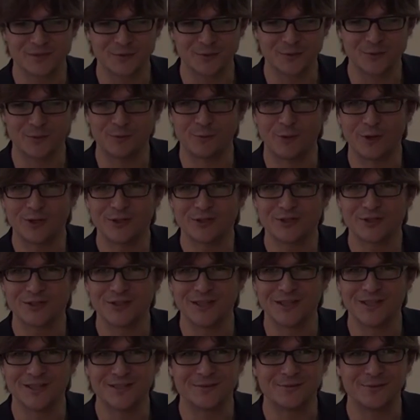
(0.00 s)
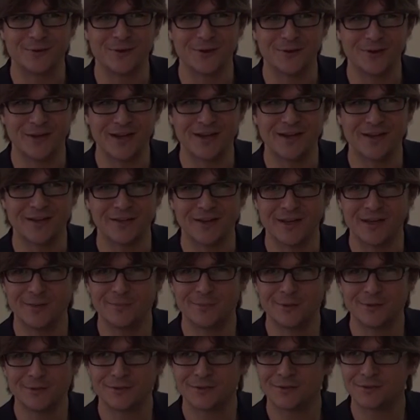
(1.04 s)
So the 1 stands for they are
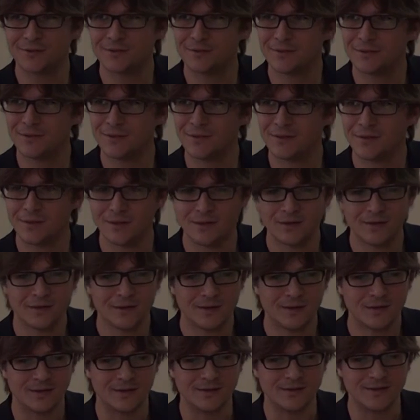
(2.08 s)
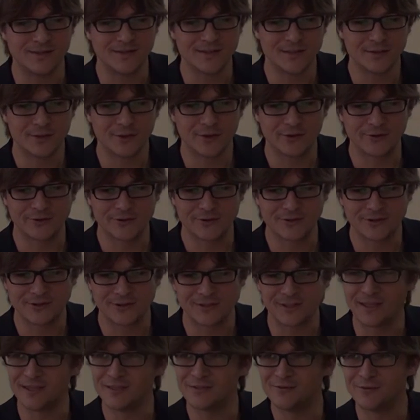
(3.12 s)
neighbors, the 0
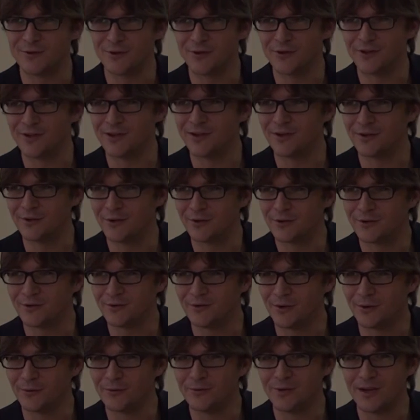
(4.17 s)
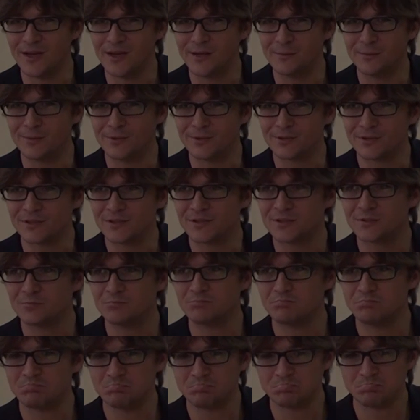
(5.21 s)
stands for they are no neighbors,
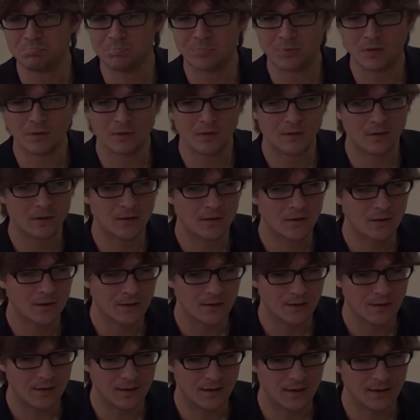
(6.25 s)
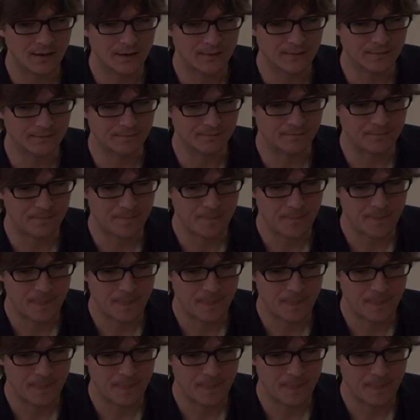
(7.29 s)
and